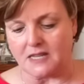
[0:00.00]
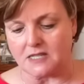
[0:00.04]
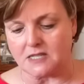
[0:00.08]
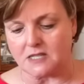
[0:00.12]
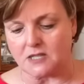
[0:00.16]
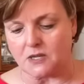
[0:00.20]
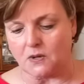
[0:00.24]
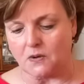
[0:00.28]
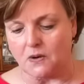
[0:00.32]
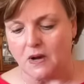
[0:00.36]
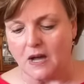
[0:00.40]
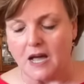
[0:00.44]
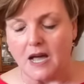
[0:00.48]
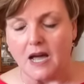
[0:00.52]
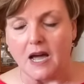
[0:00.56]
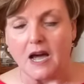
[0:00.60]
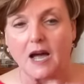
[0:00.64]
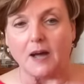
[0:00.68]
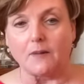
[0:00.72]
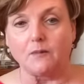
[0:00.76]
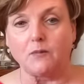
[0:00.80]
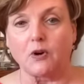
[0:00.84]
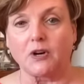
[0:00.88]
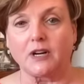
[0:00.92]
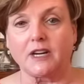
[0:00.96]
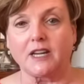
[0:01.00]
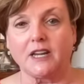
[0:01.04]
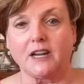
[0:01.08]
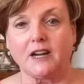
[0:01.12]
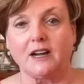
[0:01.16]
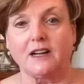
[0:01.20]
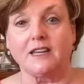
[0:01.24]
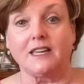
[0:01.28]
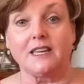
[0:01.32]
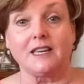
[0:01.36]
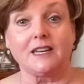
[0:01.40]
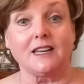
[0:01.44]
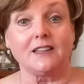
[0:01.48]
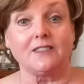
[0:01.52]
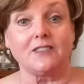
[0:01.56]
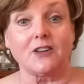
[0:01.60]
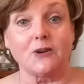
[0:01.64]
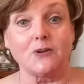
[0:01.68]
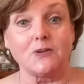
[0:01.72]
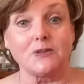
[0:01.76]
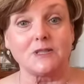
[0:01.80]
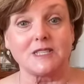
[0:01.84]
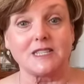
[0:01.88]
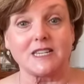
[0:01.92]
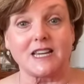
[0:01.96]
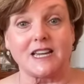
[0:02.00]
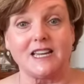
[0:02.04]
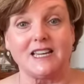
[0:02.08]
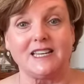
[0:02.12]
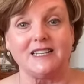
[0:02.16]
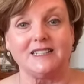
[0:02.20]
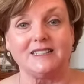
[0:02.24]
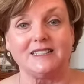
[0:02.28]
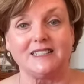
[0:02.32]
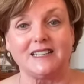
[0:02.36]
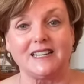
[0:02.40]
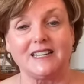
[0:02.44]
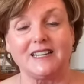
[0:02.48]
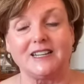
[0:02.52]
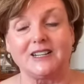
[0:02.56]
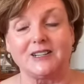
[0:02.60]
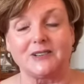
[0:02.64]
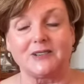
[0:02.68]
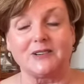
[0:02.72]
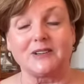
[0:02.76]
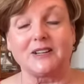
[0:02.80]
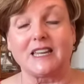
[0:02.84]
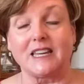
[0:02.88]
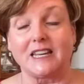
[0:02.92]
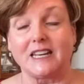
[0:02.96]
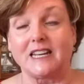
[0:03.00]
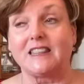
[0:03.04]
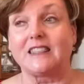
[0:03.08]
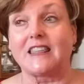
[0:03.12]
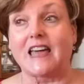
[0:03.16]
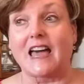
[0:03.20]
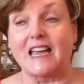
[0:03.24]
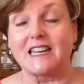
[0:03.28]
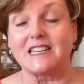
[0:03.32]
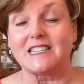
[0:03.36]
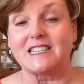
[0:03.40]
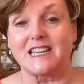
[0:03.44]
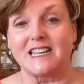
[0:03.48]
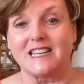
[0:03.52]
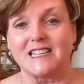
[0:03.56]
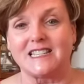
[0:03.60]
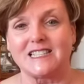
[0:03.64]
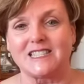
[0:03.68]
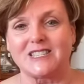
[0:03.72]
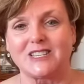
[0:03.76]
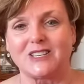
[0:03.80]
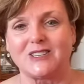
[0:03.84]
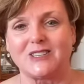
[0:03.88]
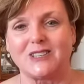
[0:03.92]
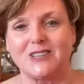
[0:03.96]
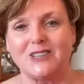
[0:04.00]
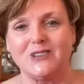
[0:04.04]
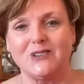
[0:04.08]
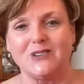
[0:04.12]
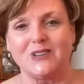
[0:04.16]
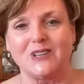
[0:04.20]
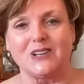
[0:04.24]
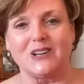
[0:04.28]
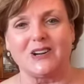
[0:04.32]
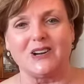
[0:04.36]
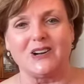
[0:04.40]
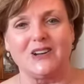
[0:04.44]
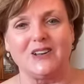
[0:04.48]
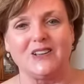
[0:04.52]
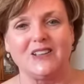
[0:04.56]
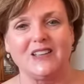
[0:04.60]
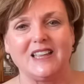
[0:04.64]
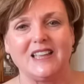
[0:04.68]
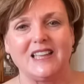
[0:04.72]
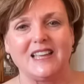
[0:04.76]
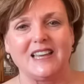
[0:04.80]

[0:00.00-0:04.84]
So I'm working on getting those done, getting that done so that you can all